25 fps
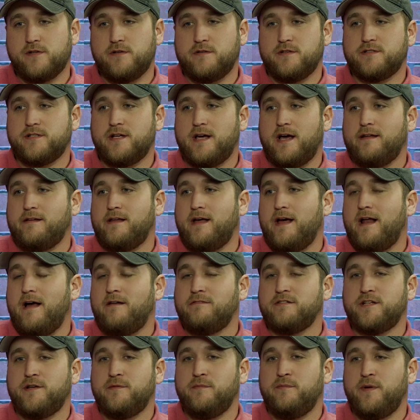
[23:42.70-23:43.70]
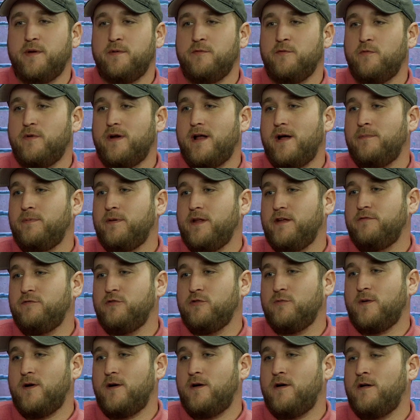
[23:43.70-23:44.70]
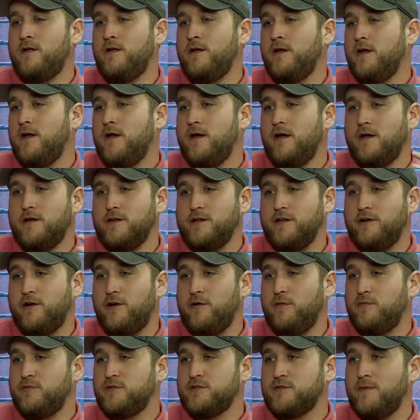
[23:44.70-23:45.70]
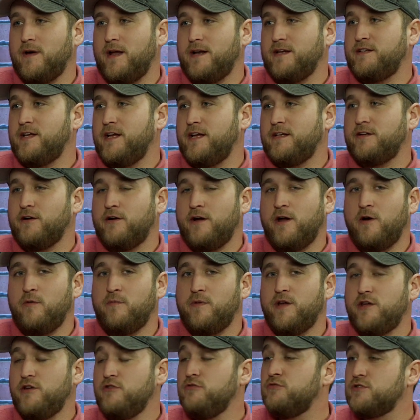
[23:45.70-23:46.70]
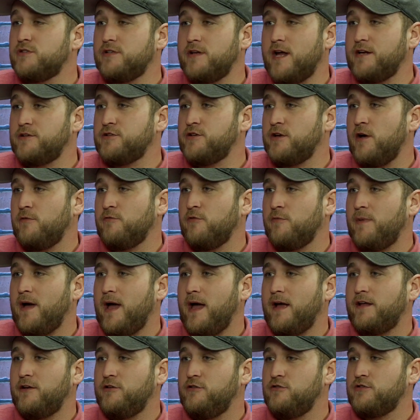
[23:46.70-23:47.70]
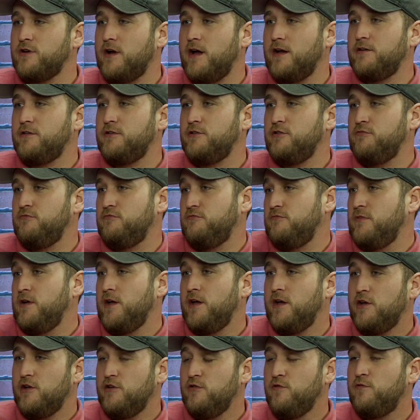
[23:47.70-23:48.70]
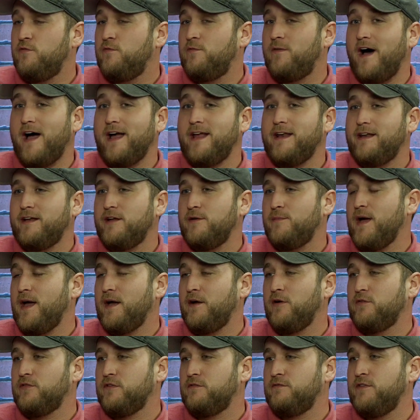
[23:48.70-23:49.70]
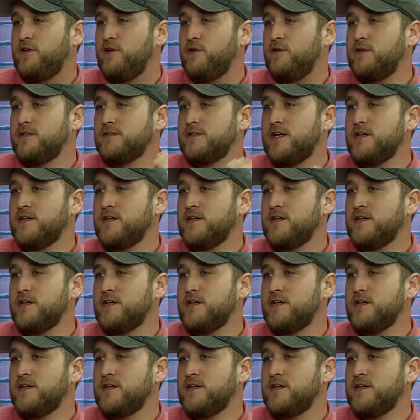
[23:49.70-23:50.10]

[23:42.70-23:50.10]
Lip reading: on the sideline. I've seen people when I play football. Somebody take their helmet. You snatch your helmet back and you try and you fight to get back on the field because